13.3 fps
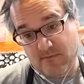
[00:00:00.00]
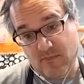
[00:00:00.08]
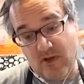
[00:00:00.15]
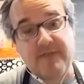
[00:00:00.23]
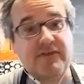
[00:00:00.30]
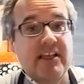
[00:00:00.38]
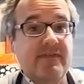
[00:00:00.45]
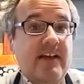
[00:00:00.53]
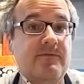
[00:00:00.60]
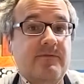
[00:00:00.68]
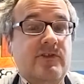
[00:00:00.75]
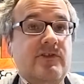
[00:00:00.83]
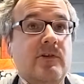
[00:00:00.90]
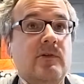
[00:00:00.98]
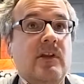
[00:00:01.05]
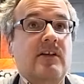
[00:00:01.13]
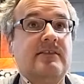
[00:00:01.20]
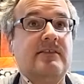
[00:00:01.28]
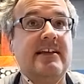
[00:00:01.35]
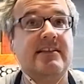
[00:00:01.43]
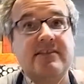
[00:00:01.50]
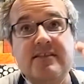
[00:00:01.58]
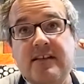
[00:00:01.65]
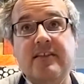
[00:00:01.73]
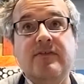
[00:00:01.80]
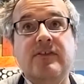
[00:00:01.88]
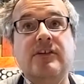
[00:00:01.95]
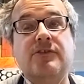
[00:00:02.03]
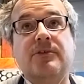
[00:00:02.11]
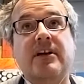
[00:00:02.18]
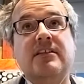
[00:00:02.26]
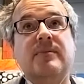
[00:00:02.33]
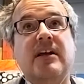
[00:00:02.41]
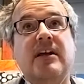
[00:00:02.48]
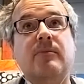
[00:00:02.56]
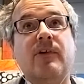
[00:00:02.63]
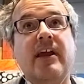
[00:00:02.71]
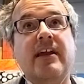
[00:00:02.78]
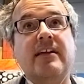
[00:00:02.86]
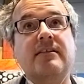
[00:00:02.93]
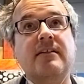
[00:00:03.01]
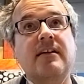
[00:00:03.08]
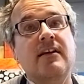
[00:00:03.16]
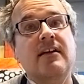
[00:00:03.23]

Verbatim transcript: I've said that for so long that it's kind of ingrained in my brain.